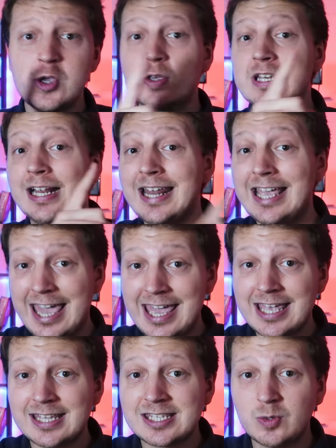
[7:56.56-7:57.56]
You can click
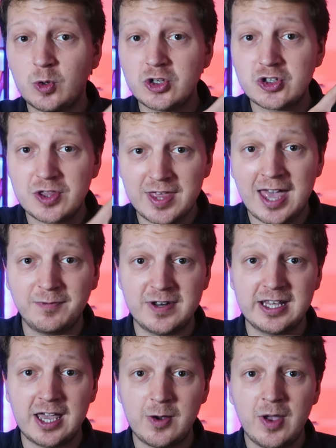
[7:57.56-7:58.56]
here to watch that
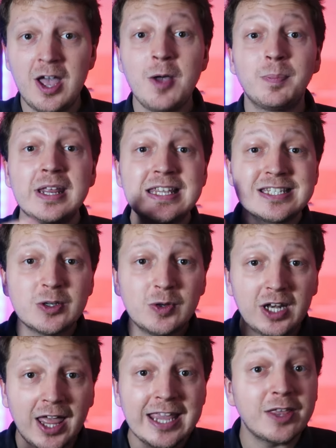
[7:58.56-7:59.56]
video. Please
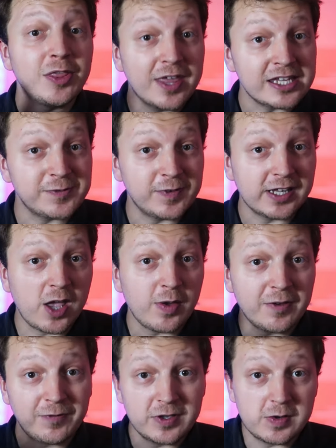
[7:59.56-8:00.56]
do like this
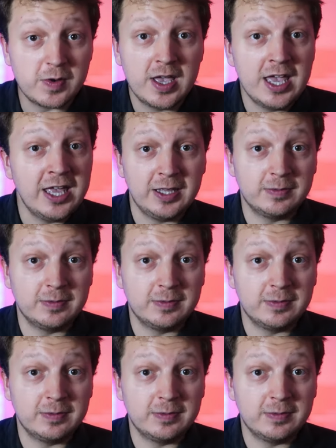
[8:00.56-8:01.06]
video if you